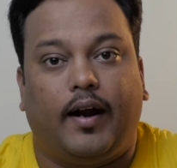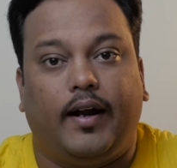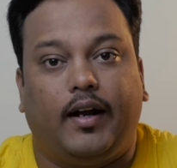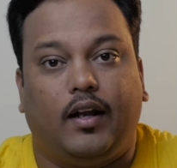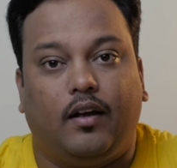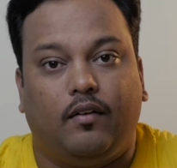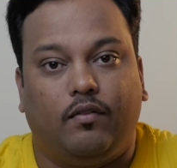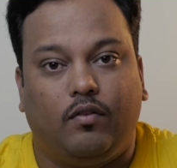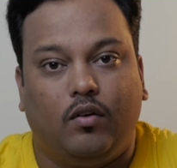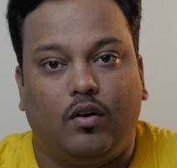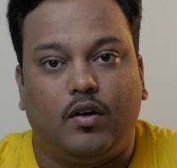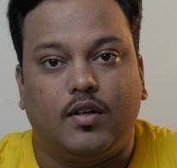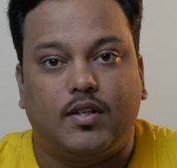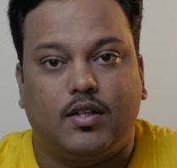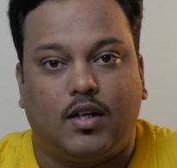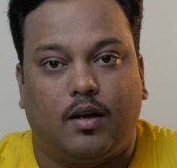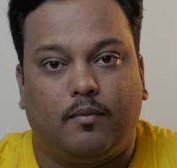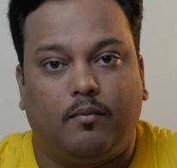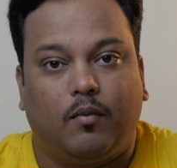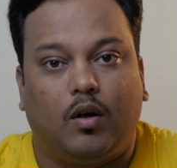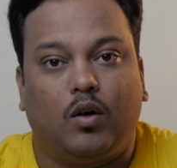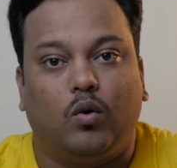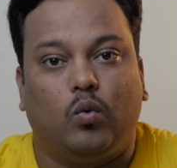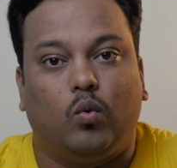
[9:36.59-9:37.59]
And if you are
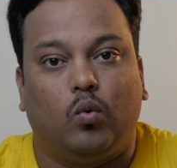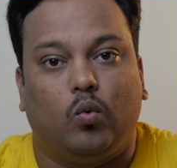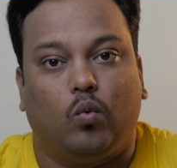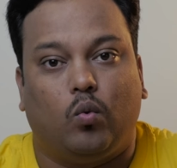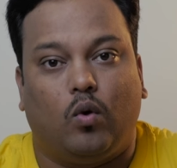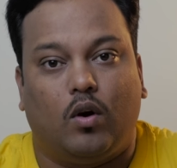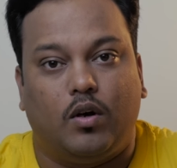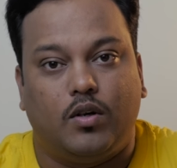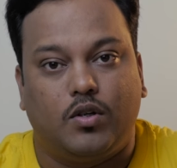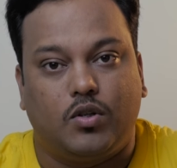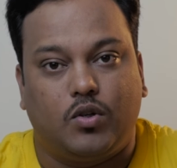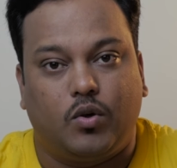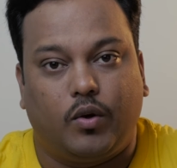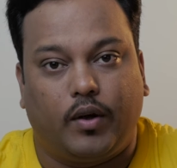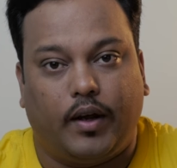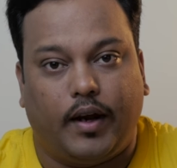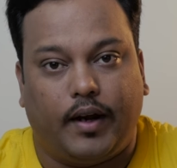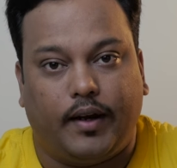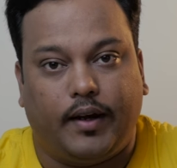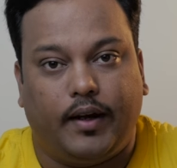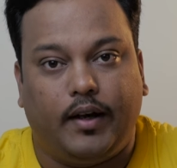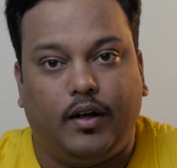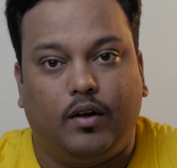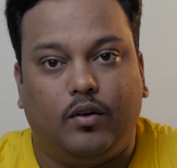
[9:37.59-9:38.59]
someone who wants to
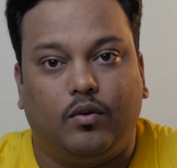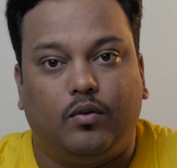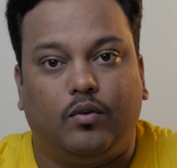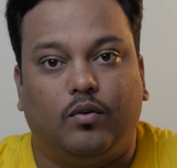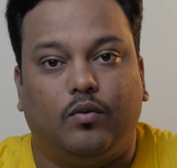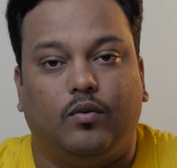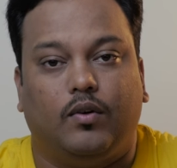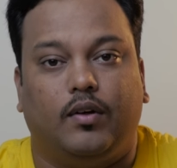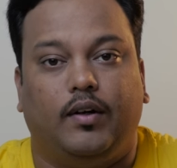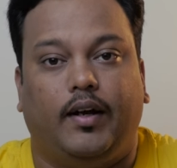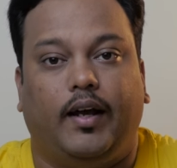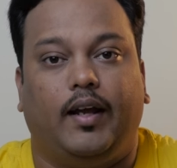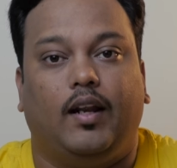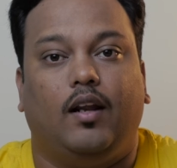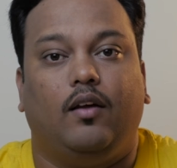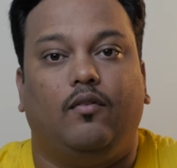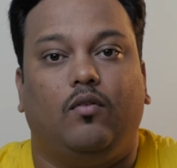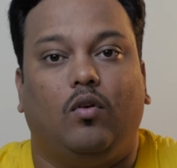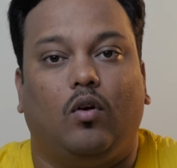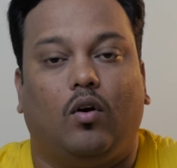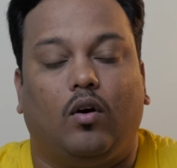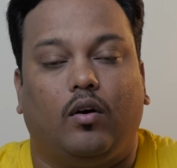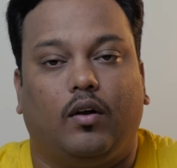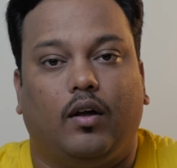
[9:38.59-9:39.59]
get into daily
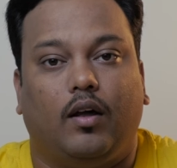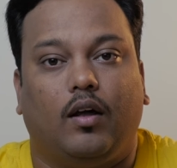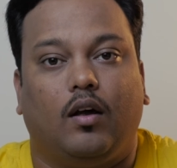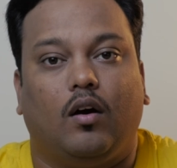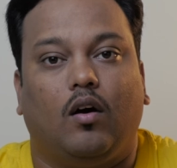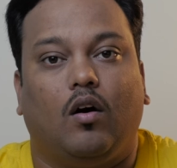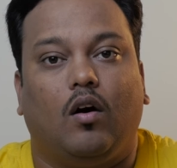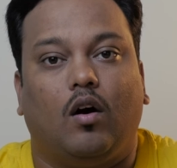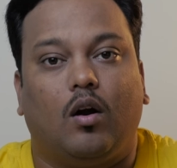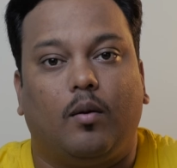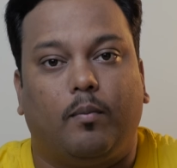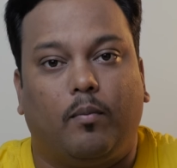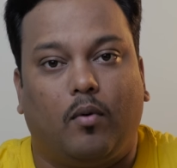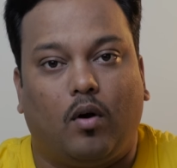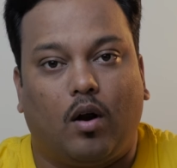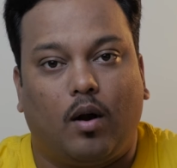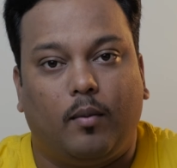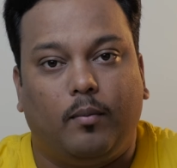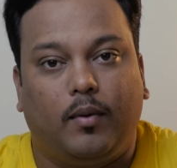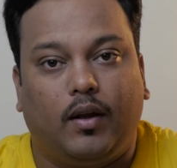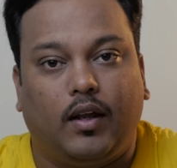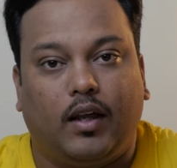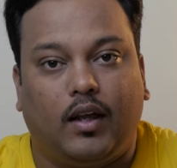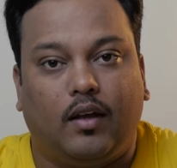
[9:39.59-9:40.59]
vlogging or
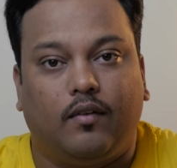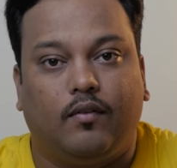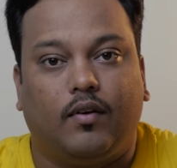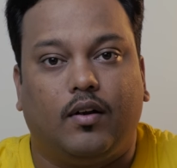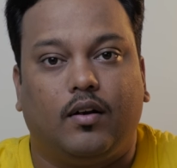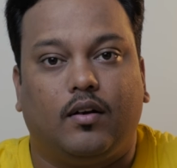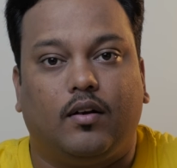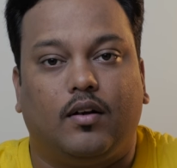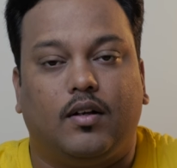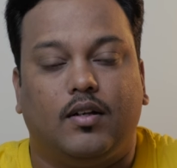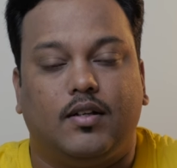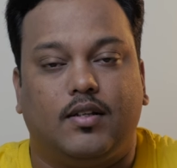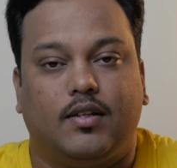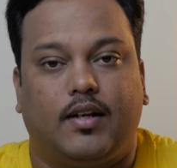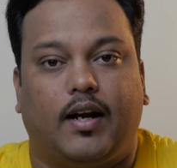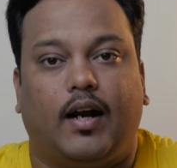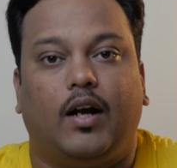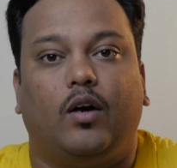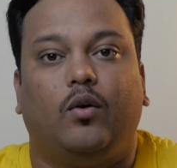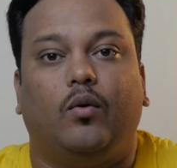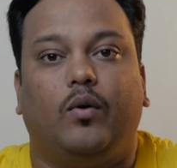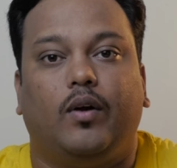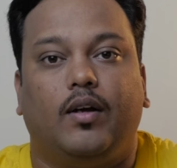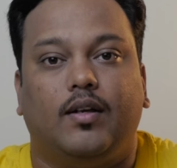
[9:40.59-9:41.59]
probably even
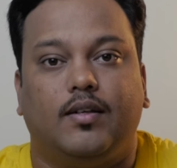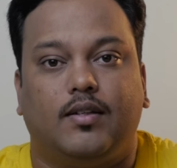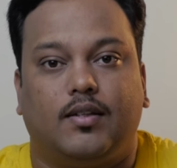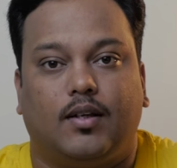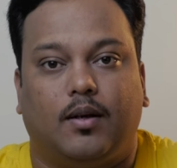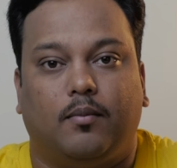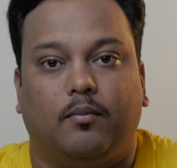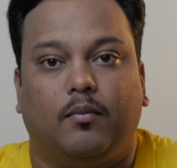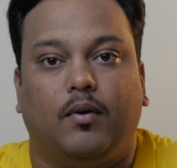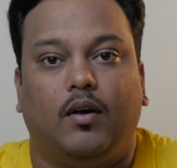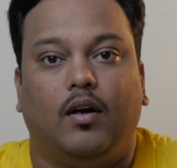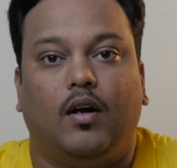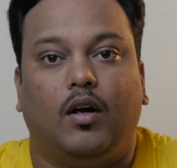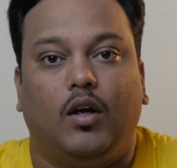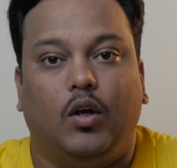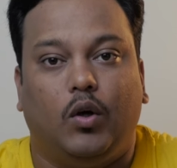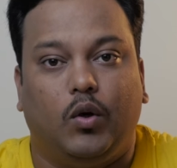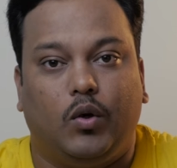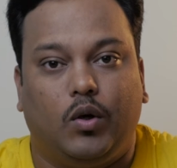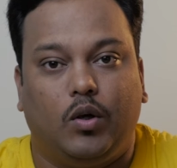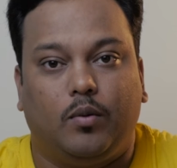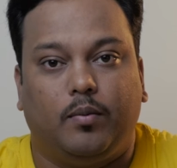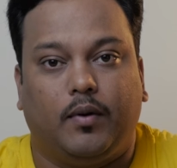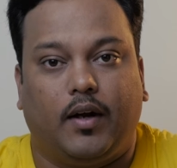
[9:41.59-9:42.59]
start doing some
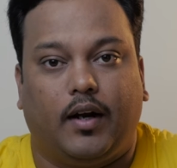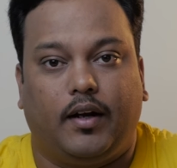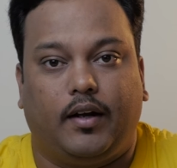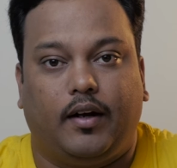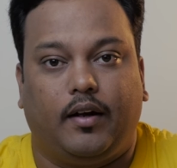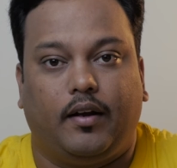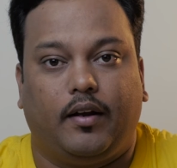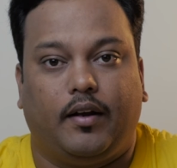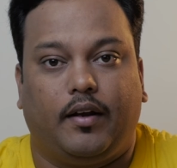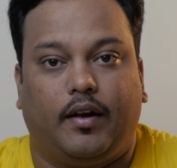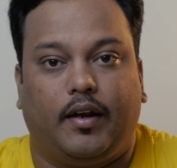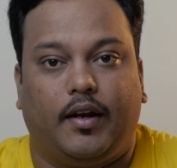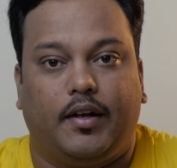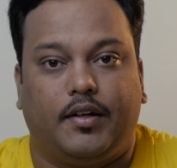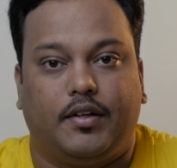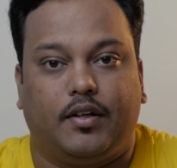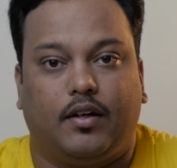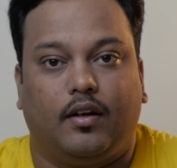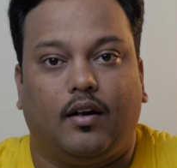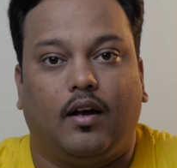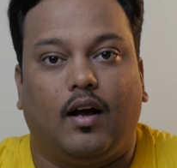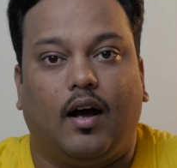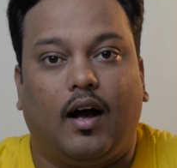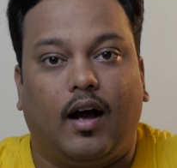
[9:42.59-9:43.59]
YouTube content
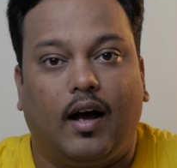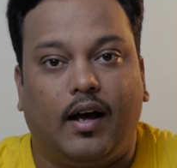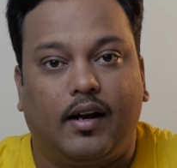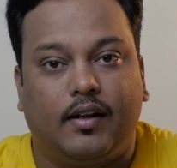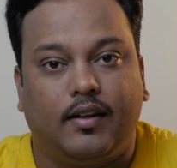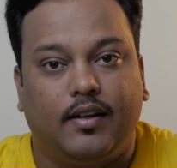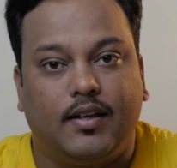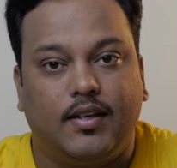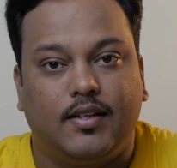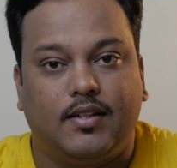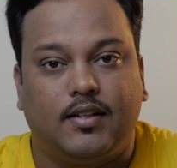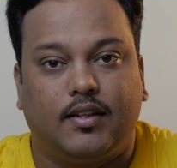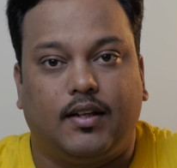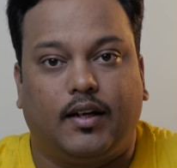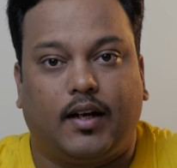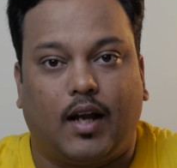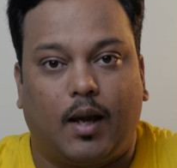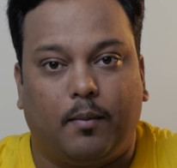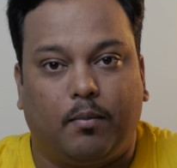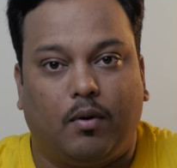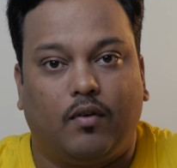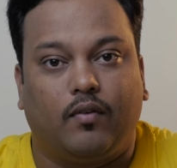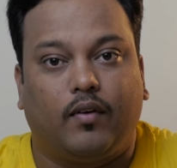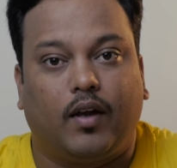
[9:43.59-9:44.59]
creation, are these the
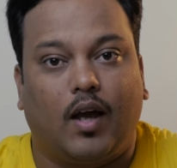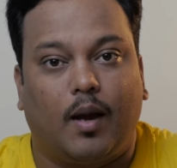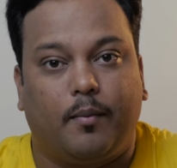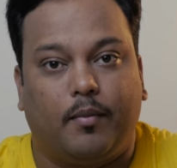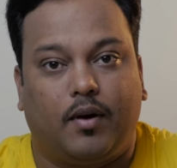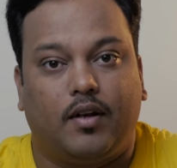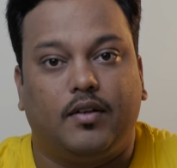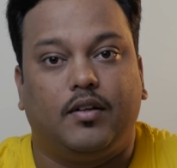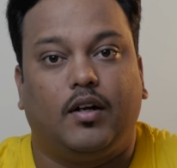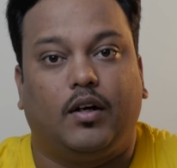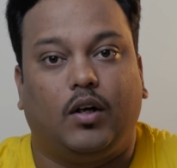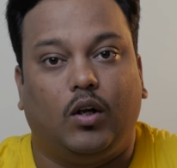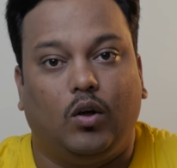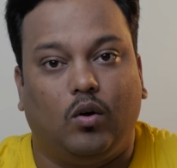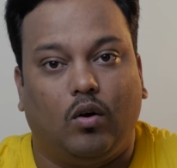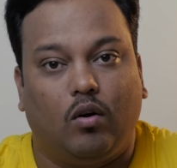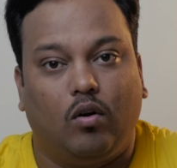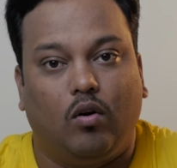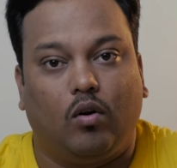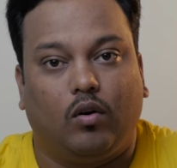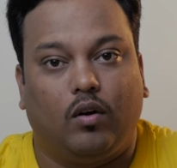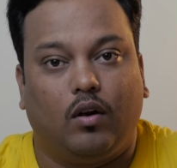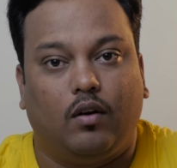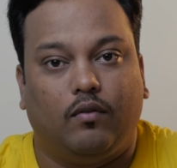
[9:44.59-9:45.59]
type of cameras that you are
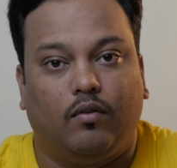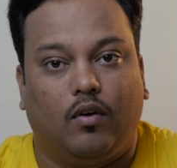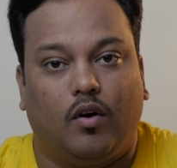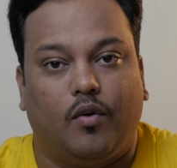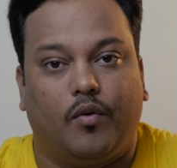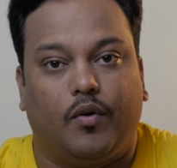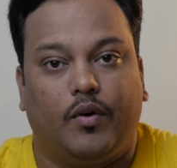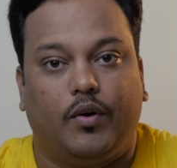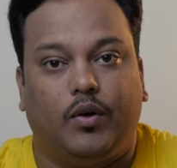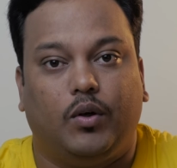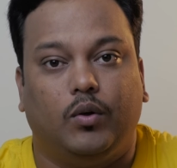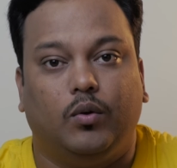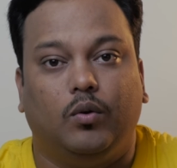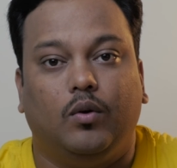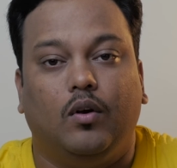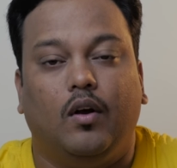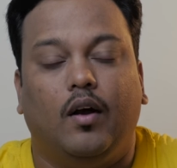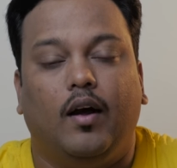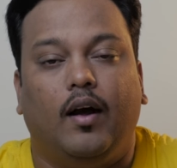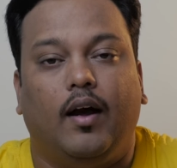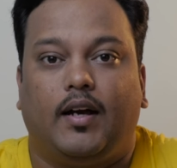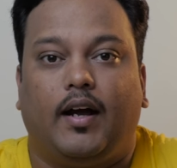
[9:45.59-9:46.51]
looking forward to?